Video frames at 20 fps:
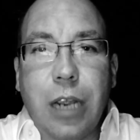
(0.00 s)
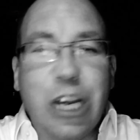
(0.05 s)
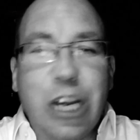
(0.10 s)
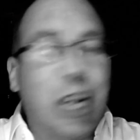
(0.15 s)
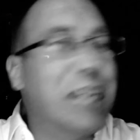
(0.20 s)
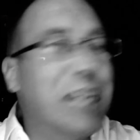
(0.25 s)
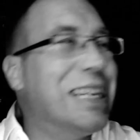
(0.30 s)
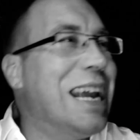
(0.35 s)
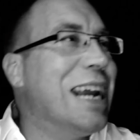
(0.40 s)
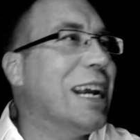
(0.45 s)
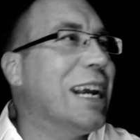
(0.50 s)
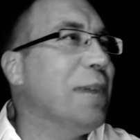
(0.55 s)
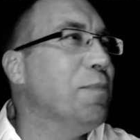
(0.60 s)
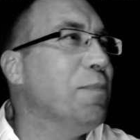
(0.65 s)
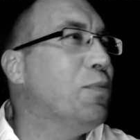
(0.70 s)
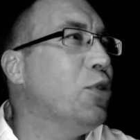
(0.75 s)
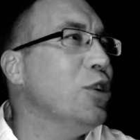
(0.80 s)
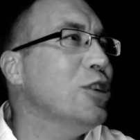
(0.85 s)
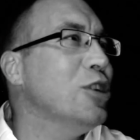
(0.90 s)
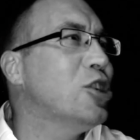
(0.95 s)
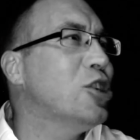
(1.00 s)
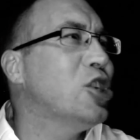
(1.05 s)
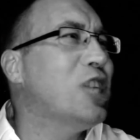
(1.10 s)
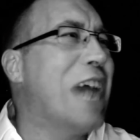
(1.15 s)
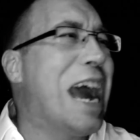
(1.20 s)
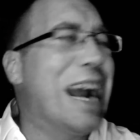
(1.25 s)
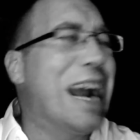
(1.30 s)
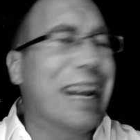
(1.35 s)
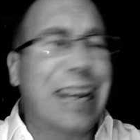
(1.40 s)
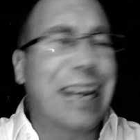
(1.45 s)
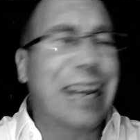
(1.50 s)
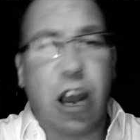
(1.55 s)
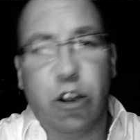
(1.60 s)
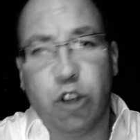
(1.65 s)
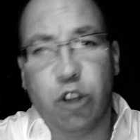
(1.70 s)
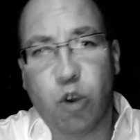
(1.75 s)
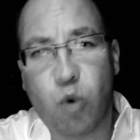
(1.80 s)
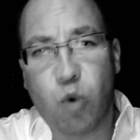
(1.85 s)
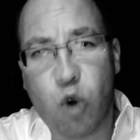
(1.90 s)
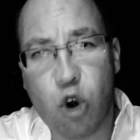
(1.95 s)
And you're putting static
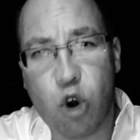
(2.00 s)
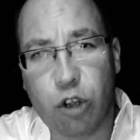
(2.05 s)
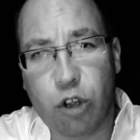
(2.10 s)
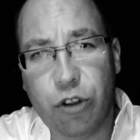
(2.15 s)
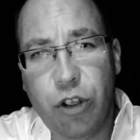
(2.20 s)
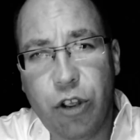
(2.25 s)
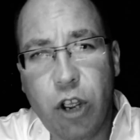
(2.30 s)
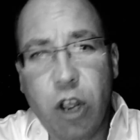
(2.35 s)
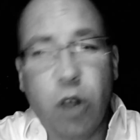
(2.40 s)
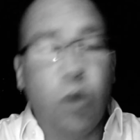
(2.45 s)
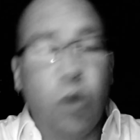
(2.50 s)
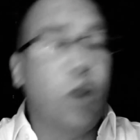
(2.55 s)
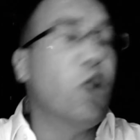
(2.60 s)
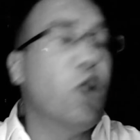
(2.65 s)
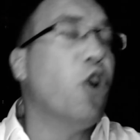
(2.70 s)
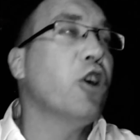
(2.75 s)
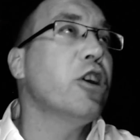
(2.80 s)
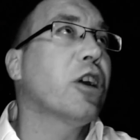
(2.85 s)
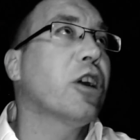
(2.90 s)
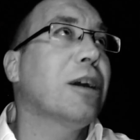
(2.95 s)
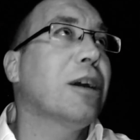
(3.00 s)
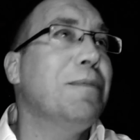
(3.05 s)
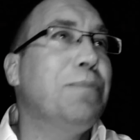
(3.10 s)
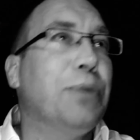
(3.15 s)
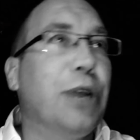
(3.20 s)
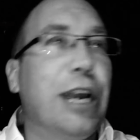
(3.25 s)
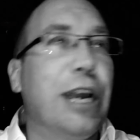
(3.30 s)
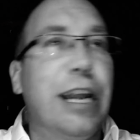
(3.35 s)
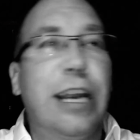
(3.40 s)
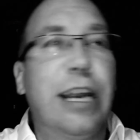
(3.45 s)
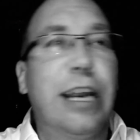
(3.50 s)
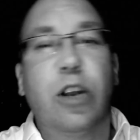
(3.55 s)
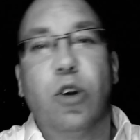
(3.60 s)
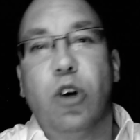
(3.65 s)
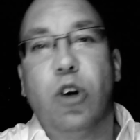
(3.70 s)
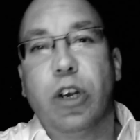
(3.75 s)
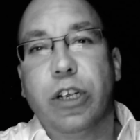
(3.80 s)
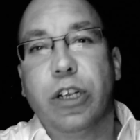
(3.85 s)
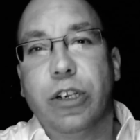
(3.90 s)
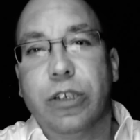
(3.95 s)
out in the world with all your complaining
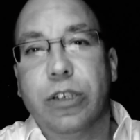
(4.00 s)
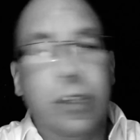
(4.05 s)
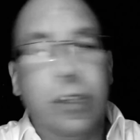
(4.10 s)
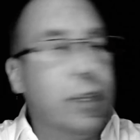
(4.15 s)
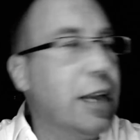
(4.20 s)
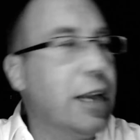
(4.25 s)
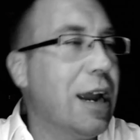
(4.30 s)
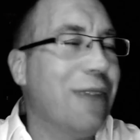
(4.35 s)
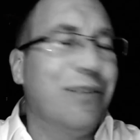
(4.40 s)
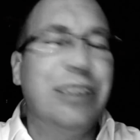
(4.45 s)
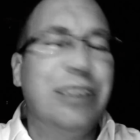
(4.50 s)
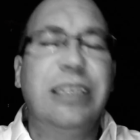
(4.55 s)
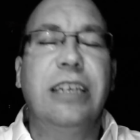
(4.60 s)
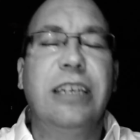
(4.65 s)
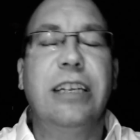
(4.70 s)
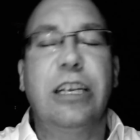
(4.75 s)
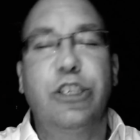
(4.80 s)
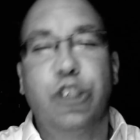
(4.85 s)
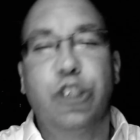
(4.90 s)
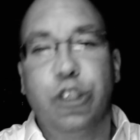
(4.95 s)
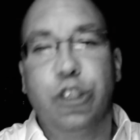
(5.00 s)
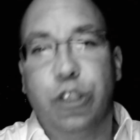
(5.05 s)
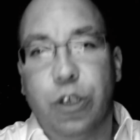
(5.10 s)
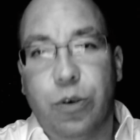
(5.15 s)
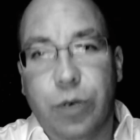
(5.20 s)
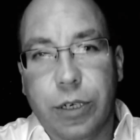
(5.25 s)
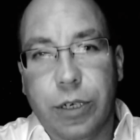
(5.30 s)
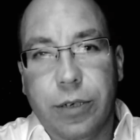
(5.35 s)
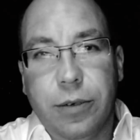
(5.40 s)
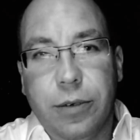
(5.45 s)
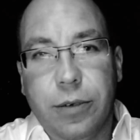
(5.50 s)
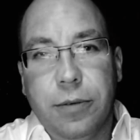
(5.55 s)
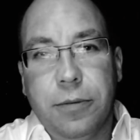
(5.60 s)
and all your everything that you're doing.